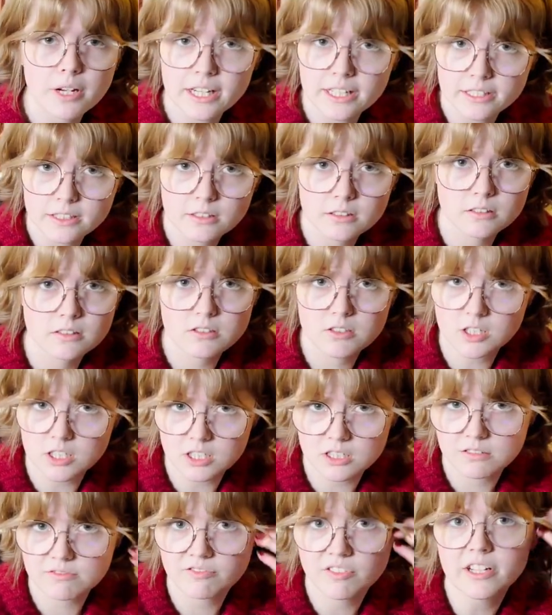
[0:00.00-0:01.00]
in
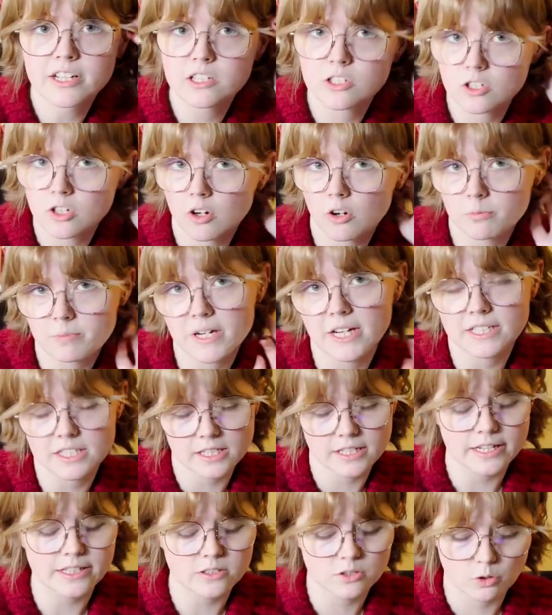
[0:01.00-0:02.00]
just finished objects
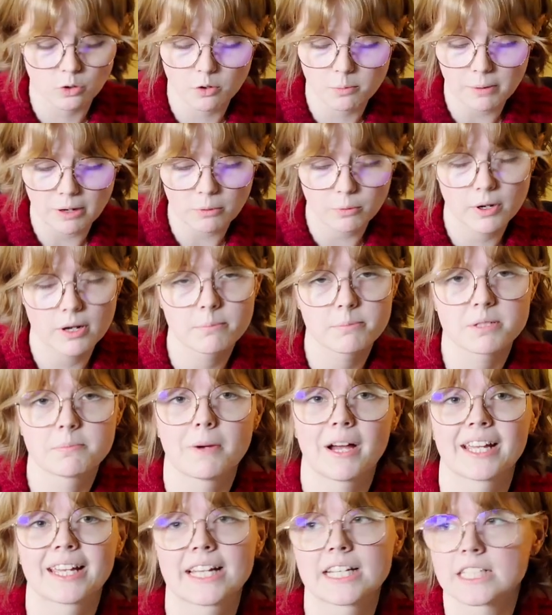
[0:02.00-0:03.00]
and then talk about whips,
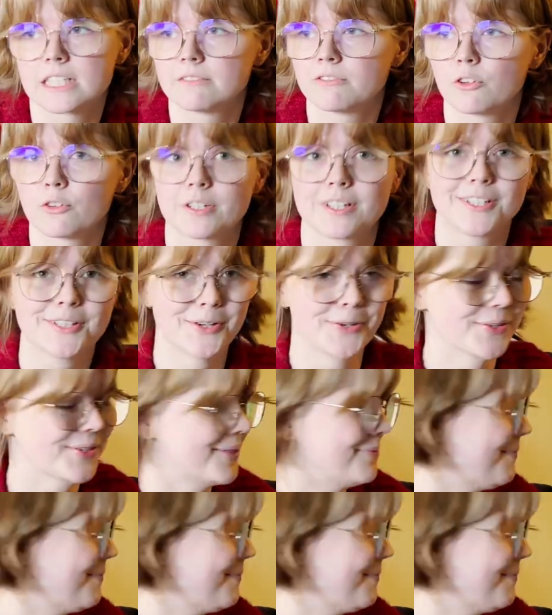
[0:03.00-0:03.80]
but I guess I've already talked